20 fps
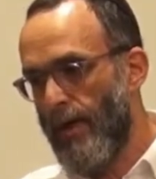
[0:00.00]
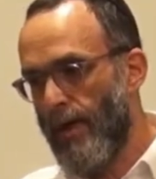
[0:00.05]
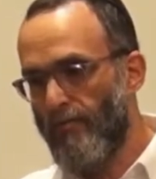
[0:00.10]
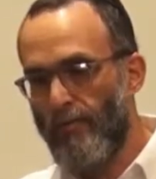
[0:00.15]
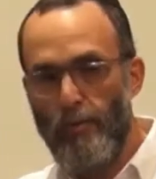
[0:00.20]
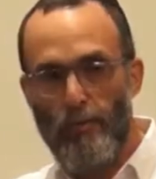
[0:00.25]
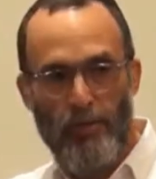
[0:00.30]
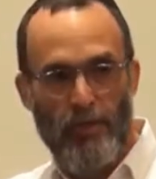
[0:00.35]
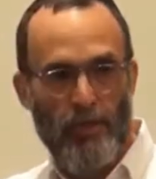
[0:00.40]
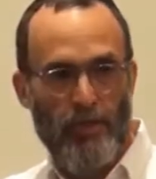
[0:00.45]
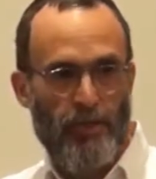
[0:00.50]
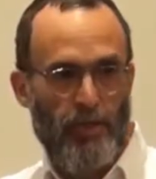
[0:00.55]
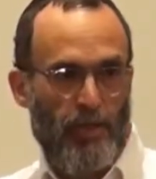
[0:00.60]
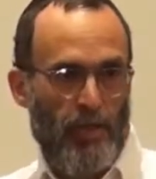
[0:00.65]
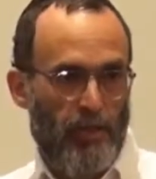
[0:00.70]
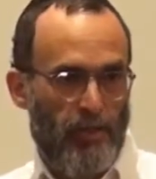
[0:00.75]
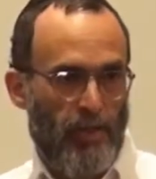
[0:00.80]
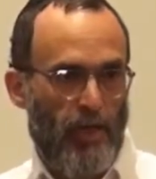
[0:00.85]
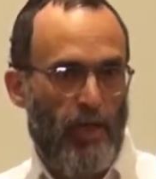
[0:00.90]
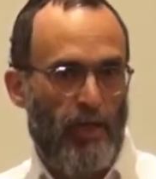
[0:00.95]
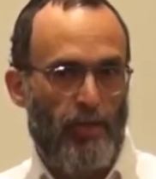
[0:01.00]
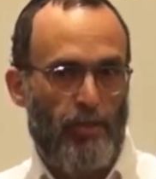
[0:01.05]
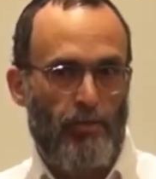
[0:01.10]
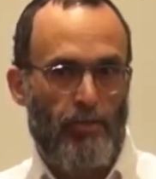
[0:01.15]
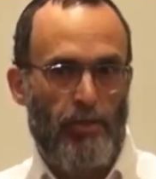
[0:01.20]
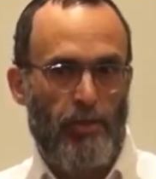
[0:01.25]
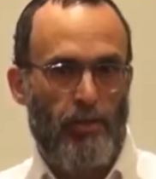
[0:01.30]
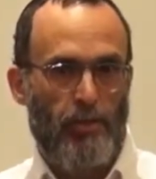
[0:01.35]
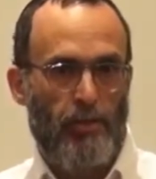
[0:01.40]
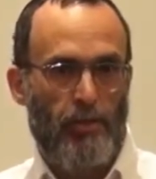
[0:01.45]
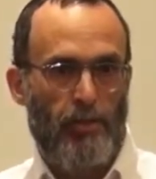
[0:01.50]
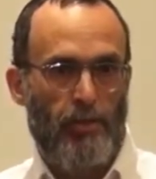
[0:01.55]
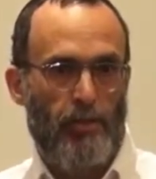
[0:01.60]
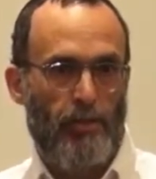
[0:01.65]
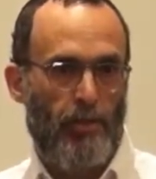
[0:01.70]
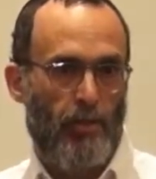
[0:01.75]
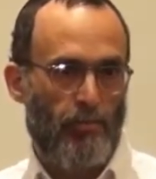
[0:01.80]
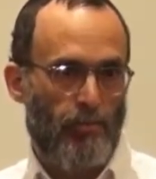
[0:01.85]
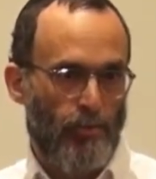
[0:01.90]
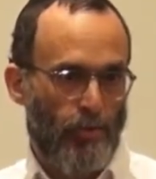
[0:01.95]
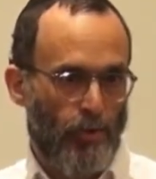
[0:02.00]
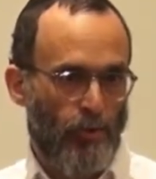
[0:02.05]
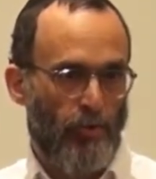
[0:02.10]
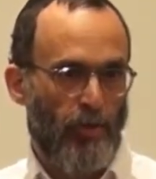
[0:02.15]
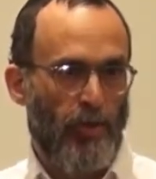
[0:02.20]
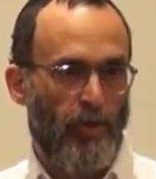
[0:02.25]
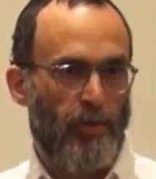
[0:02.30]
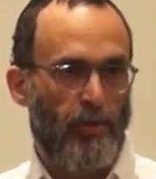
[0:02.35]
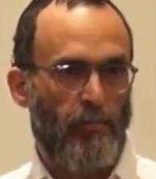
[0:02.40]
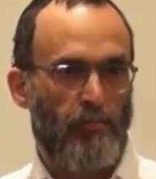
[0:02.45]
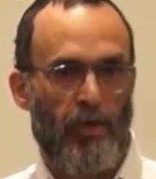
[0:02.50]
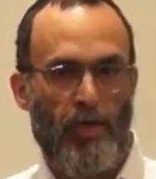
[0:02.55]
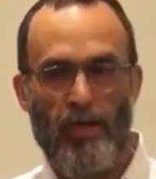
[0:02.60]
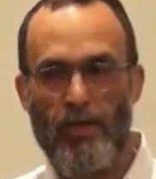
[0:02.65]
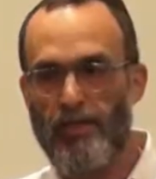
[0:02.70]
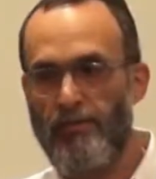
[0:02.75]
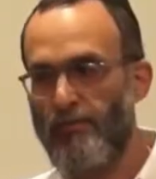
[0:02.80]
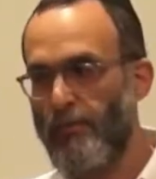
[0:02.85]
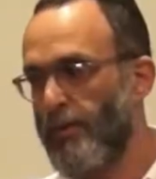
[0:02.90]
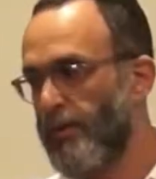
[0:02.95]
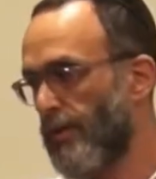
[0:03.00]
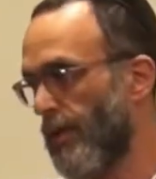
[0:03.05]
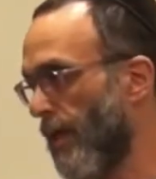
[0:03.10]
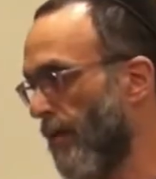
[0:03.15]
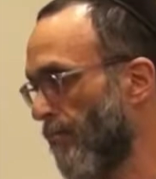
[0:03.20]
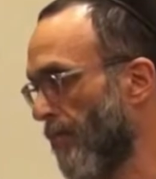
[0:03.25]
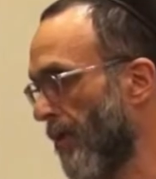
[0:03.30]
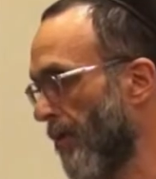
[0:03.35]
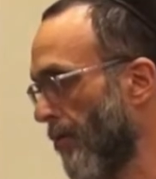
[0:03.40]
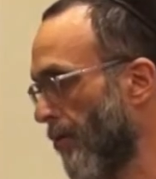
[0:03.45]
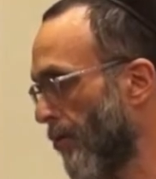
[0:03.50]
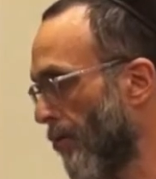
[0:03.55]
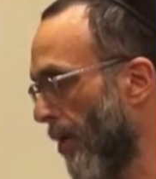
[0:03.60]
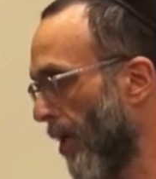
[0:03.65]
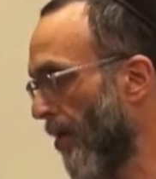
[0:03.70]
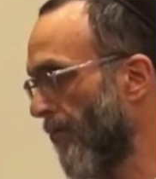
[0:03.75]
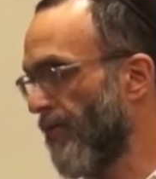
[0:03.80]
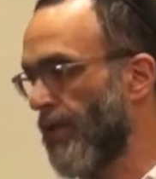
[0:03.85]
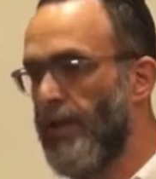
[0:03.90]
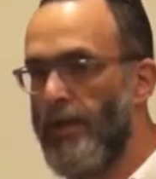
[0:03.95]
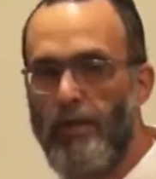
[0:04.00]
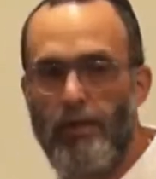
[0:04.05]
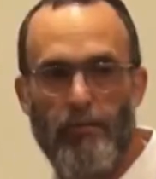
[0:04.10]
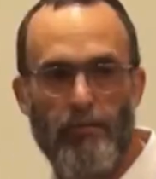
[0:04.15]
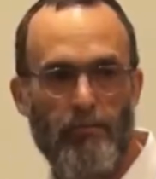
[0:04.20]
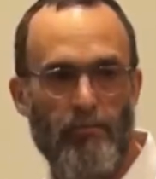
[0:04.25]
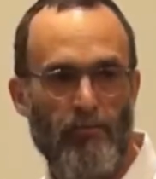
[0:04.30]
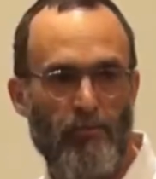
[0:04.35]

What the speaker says: Every religion has doctrines. So Judaism has, for example, you have to eat